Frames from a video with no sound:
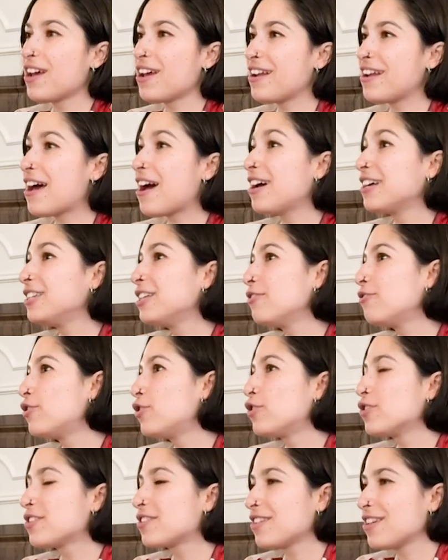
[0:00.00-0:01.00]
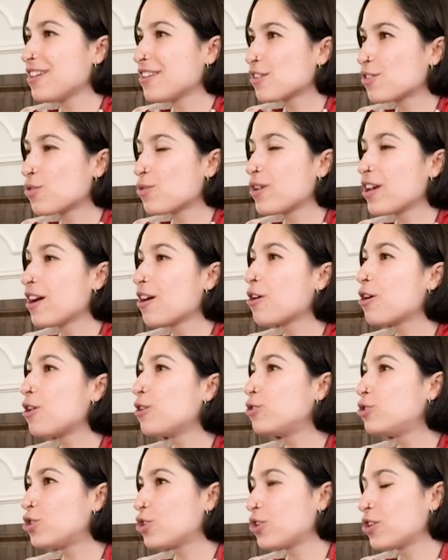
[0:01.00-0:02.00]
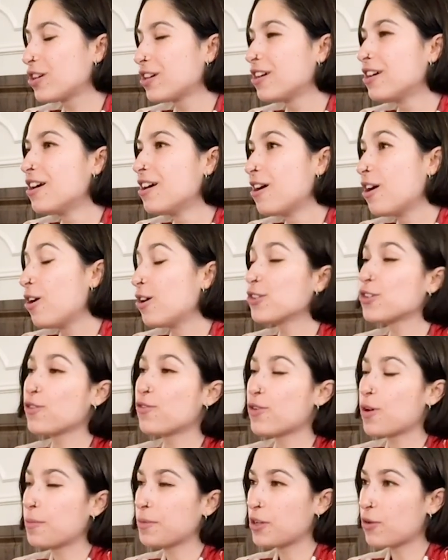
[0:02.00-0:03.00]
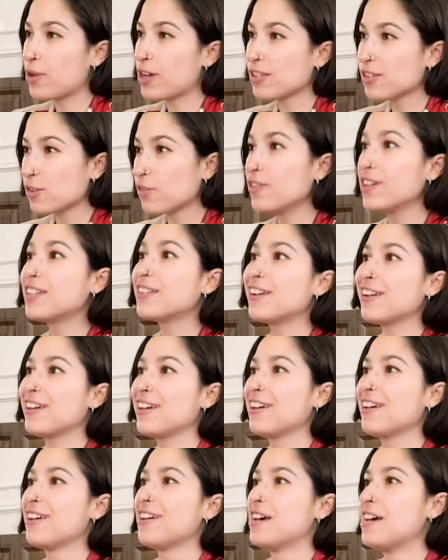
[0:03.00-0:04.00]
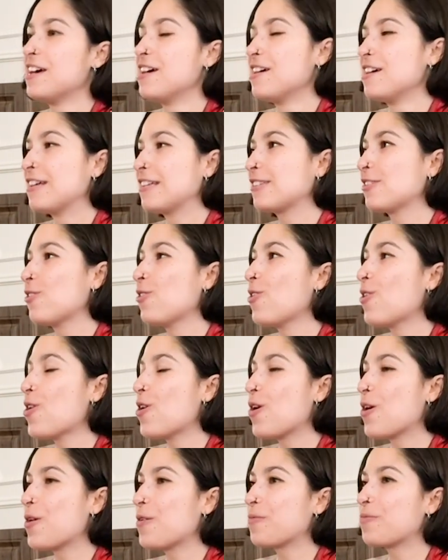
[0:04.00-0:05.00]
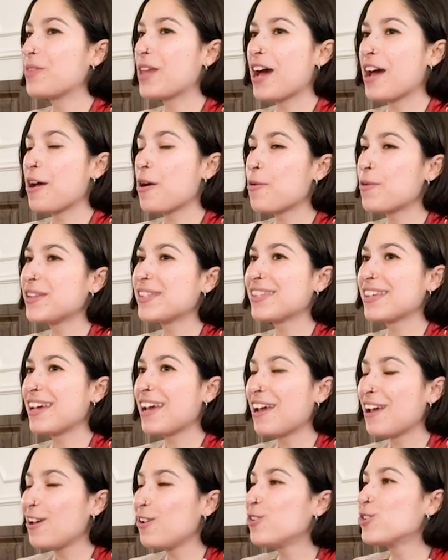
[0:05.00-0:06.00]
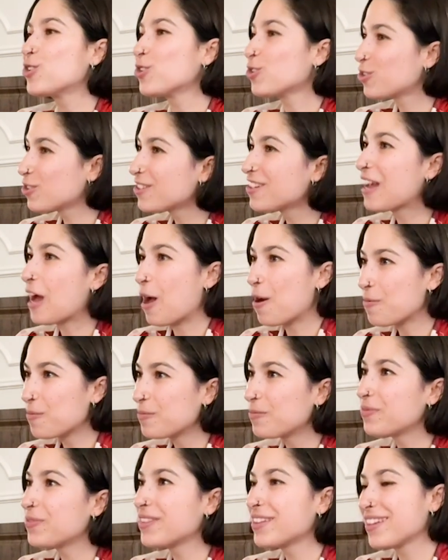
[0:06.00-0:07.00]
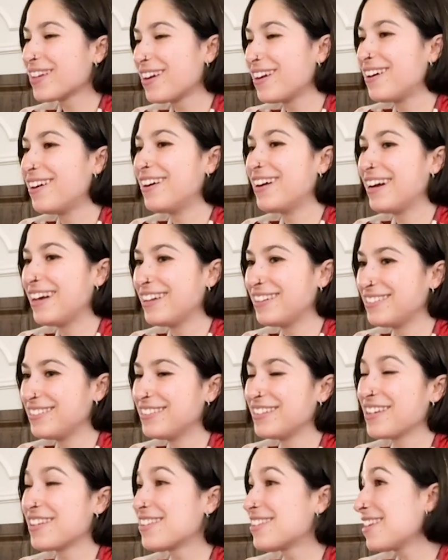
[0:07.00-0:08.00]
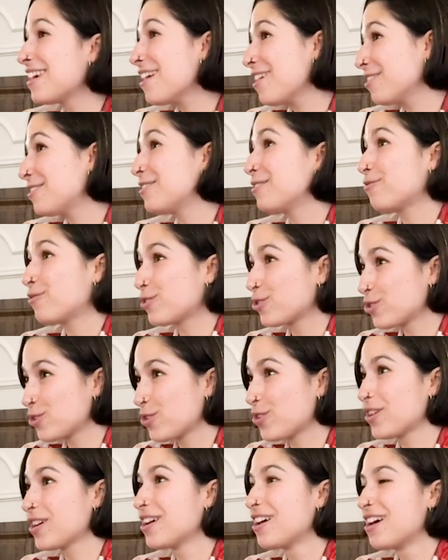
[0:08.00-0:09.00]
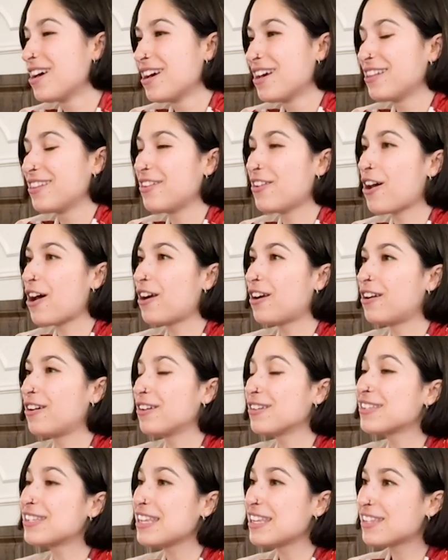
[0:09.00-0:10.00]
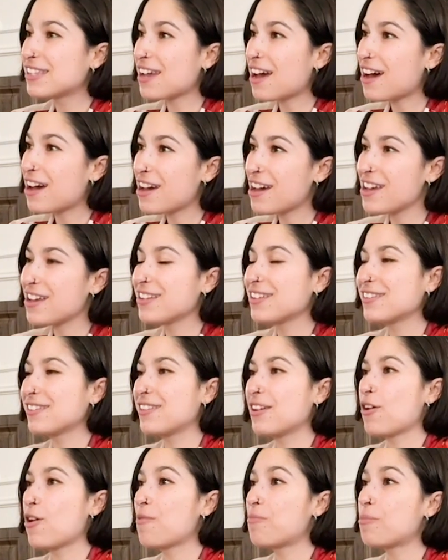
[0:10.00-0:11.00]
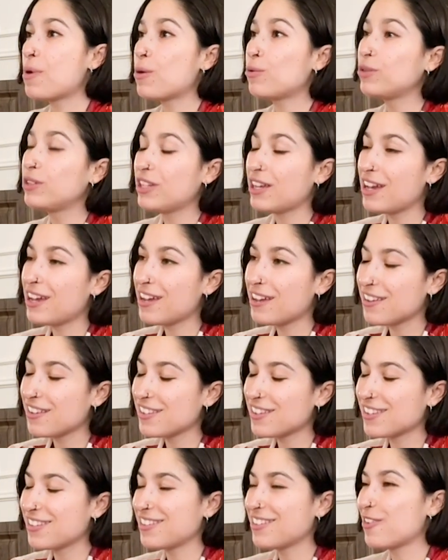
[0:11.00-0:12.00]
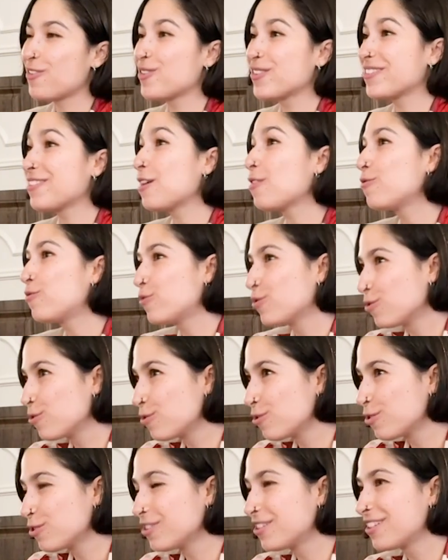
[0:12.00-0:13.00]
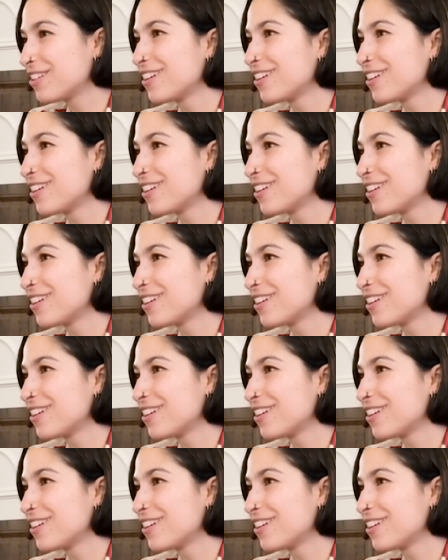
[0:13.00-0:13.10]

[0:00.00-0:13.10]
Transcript: and a diverse history and culture, also from the rest of Italy. So I always say you should come and see it for sure. There are seasides, there are mountains, there's nice food,